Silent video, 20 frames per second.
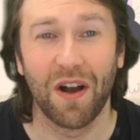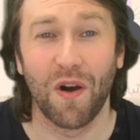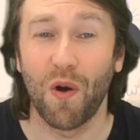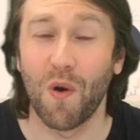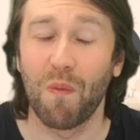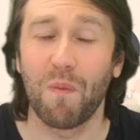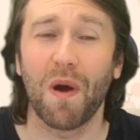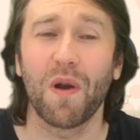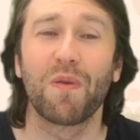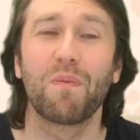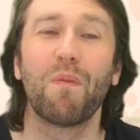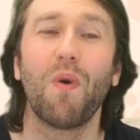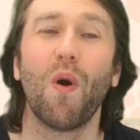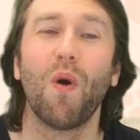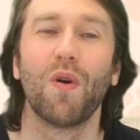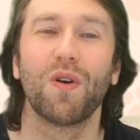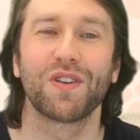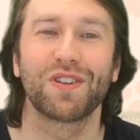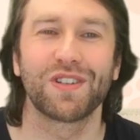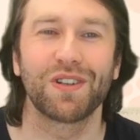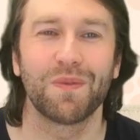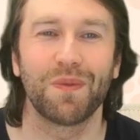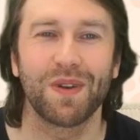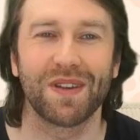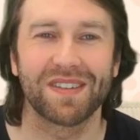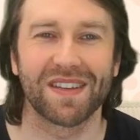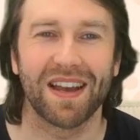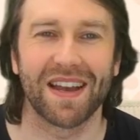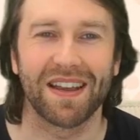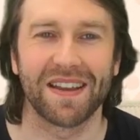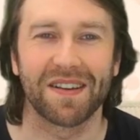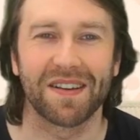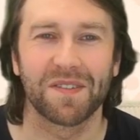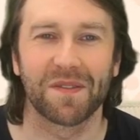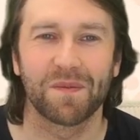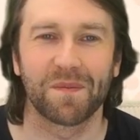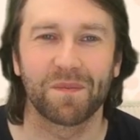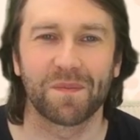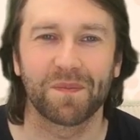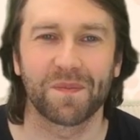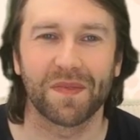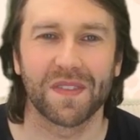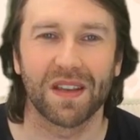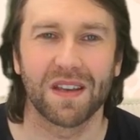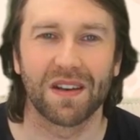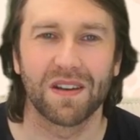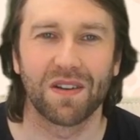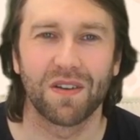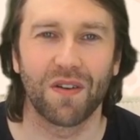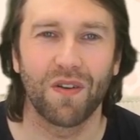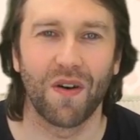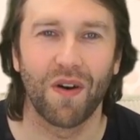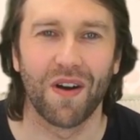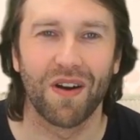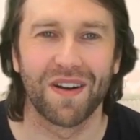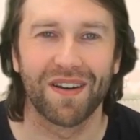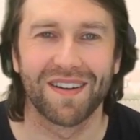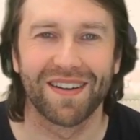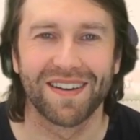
or both paws should we say. Oh.